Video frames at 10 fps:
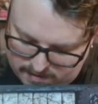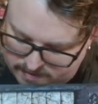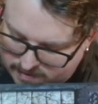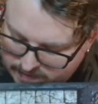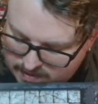is
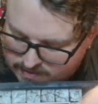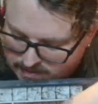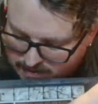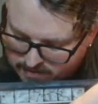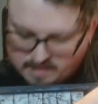in the
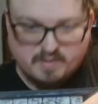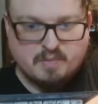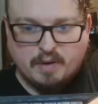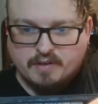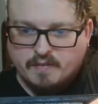exact same
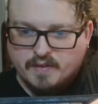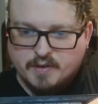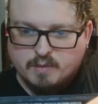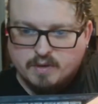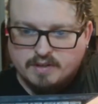spot on the
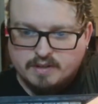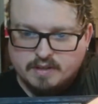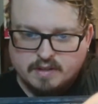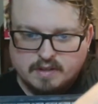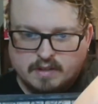new one,
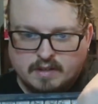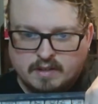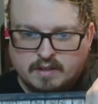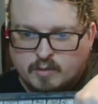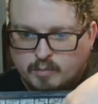
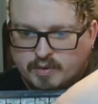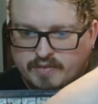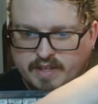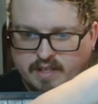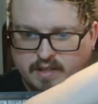but
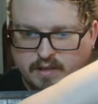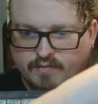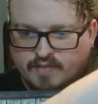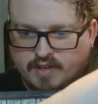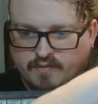the
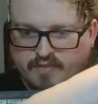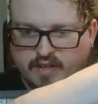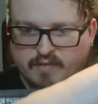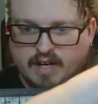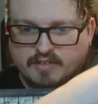
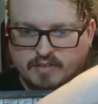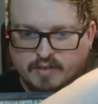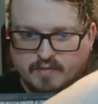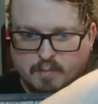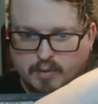configuration
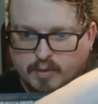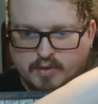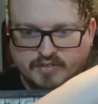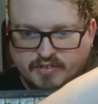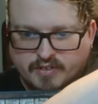of the
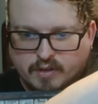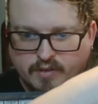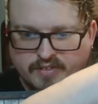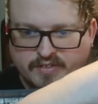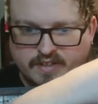broken
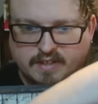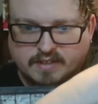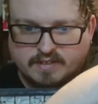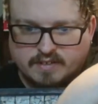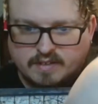skulls
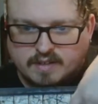is